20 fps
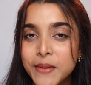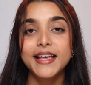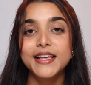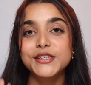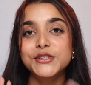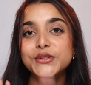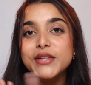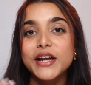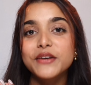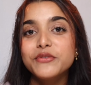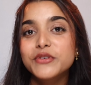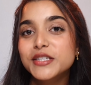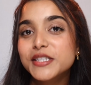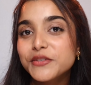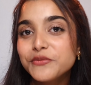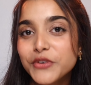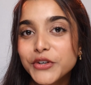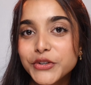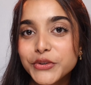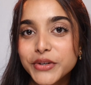So that was it
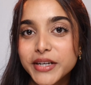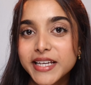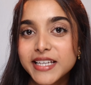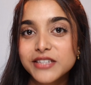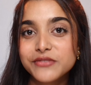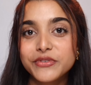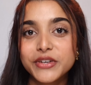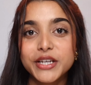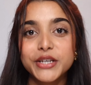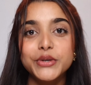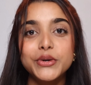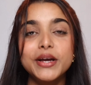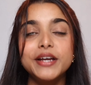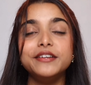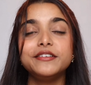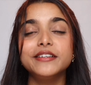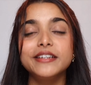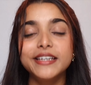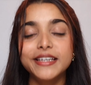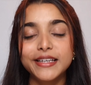for today's video. I
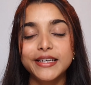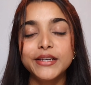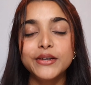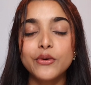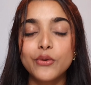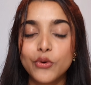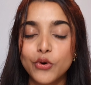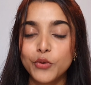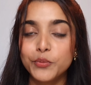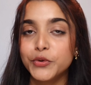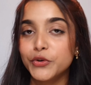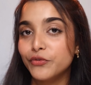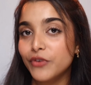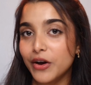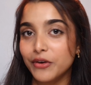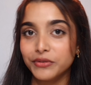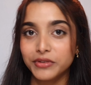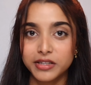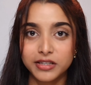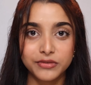really hope you
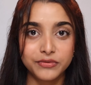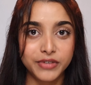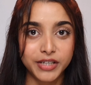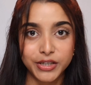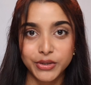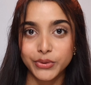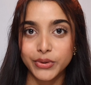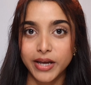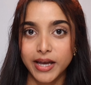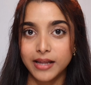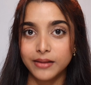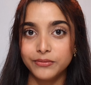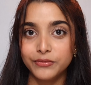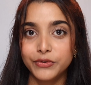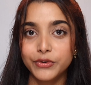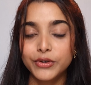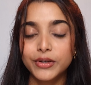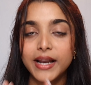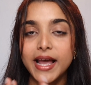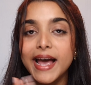found this video
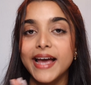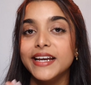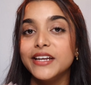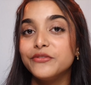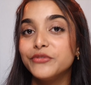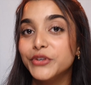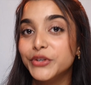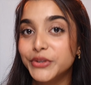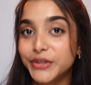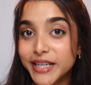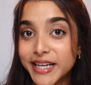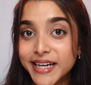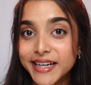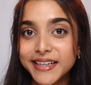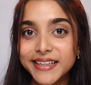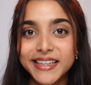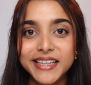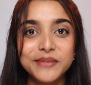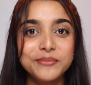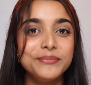helpful, and if you did, then